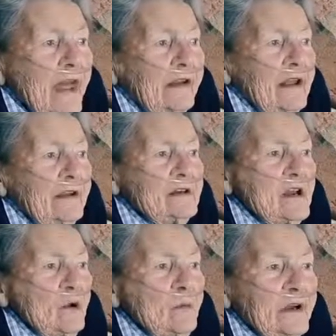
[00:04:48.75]
And I
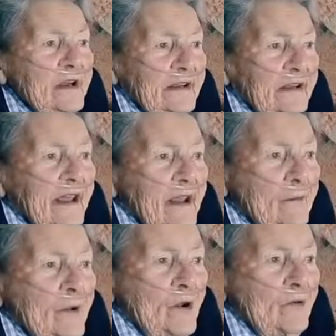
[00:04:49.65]
know when I
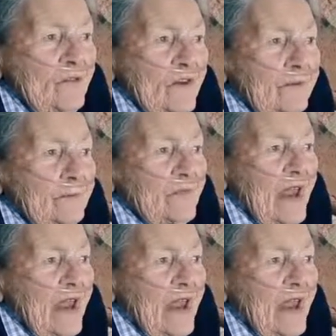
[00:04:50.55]
came over,